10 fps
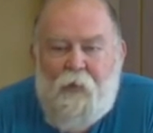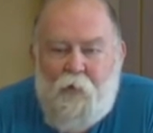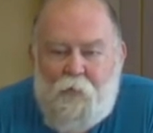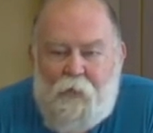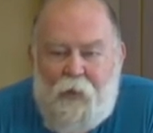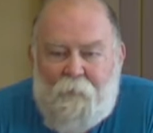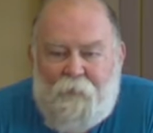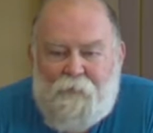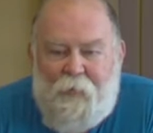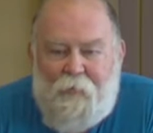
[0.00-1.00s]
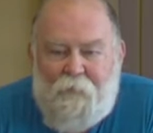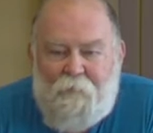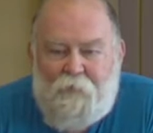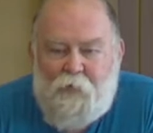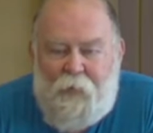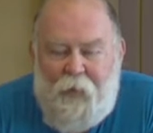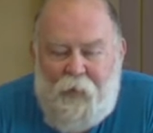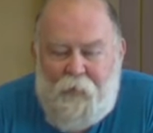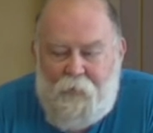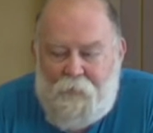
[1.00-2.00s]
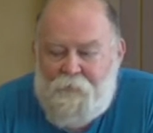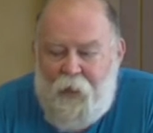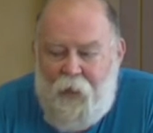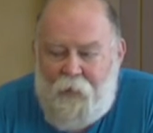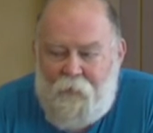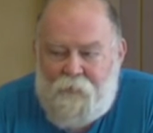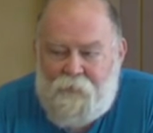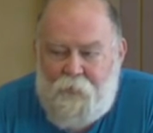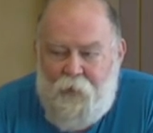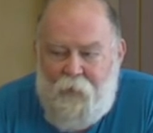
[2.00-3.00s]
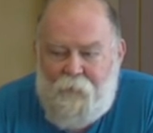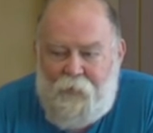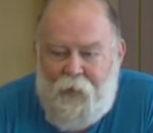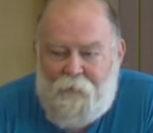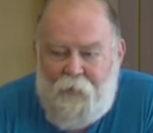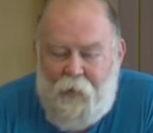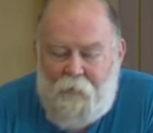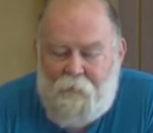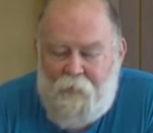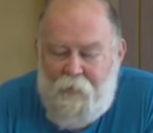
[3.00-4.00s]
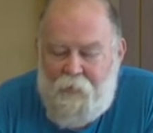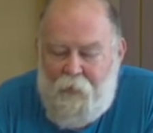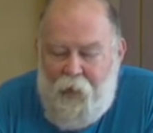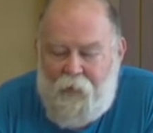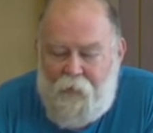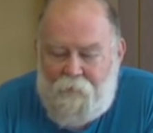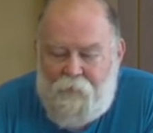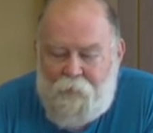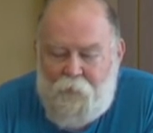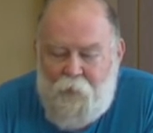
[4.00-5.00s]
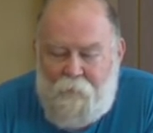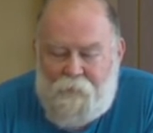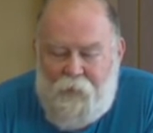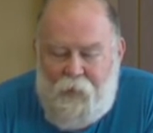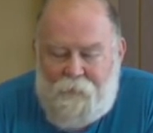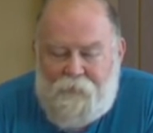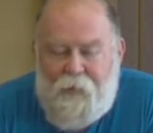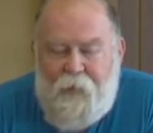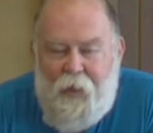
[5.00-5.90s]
We'll get up as many of them as we can on our Instagram and on our different websites.